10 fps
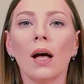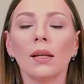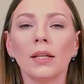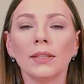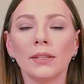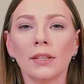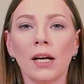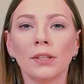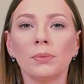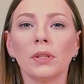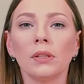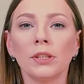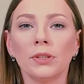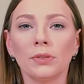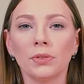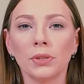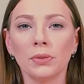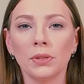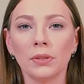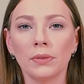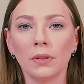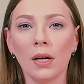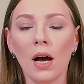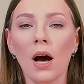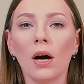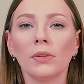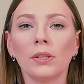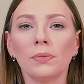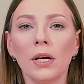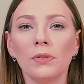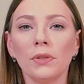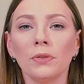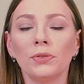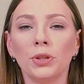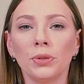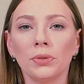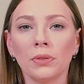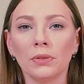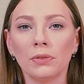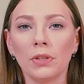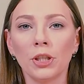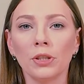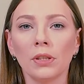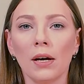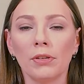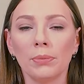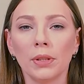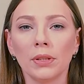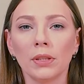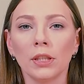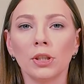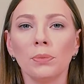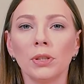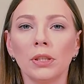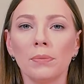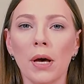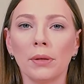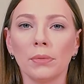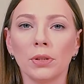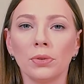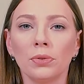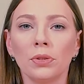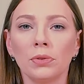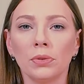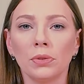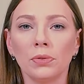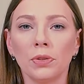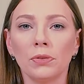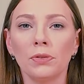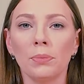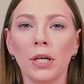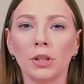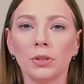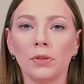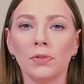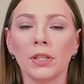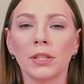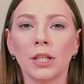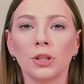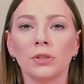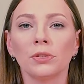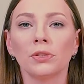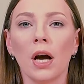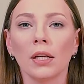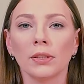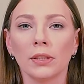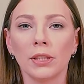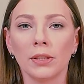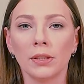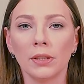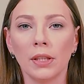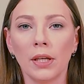Let's start with the listing rules. On the 12th of June, the Russian government adopted amendments to the rules for the formation of the essential drugs list.